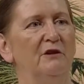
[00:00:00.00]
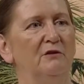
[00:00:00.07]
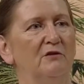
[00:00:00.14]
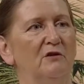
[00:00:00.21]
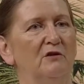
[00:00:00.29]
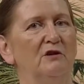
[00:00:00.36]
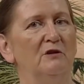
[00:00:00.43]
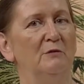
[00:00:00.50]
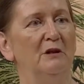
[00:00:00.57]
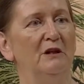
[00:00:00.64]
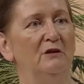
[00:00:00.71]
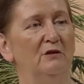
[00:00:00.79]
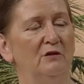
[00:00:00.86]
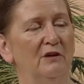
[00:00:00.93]
me, you're not going to
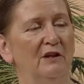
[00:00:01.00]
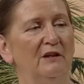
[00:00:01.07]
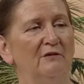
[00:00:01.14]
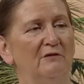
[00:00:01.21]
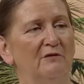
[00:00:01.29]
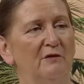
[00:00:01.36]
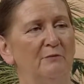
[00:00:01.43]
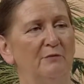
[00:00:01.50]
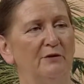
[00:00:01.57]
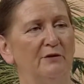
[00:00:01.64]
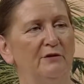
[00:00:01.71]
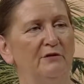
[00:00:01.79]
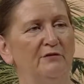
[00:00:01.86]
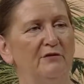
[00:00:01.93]
be looking for
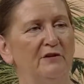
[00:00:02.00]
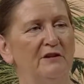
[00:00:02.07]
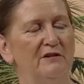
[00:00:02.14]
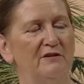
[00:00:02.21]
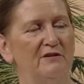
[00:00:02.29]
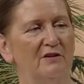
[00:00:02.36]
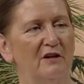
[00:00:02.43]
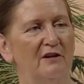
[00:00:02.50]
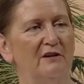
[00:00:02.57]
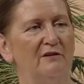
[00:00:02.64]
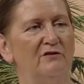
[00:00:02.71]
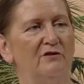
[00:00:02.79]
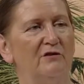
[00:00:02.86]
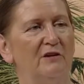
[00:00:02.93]
proof and
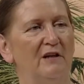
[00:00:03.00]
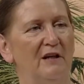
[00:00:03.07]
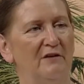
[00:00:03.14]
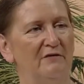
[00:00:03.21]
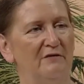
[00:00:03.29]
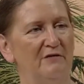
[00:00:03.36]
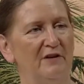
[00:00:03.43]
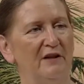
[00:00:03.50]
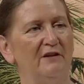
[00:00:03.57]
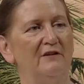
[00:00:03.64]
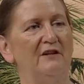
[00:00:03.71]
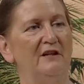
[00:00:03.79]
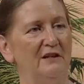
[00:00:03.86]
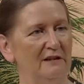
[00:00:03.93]
signs, you're going to have
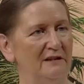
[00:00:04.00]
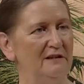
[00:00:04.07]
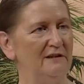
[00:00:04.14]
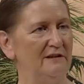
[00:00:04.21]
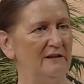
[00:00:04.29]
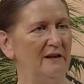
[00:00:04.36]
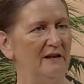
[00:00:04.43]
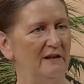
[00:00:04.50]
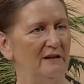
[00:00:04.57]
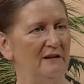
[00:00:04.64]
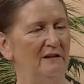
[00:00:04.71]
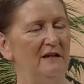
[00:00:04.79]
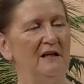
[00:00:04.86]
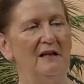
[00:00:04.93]
faith, it is
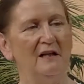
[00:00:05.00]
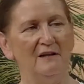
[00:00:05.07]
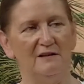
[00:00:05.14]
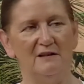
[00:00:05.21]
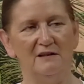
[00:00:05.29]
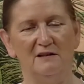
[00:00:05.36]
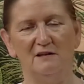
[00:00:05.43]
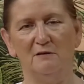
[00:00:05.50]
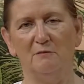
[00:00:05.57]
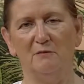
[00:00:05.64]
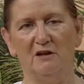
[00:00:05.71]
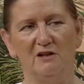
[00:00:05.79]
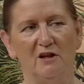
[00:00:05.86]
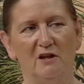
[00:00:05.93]
there. This is a
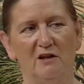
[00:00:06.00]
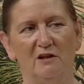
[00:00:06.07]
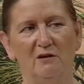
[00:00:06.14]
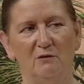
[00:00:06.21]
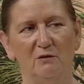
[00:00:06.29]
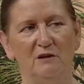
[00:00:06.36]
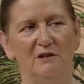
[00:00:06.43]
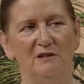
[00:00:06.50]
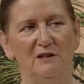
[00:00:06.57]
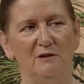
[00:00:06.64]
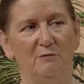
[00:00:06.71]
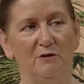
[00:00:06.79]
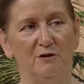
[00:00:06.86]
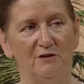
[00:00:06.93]
much higher
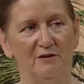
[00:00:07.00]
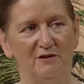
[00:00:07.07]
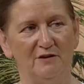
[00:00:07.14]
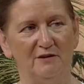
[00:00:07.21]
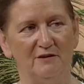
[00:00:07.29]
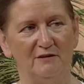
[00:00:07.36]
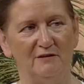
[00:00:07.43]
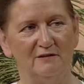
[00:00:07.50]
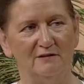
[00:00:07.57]
quality person.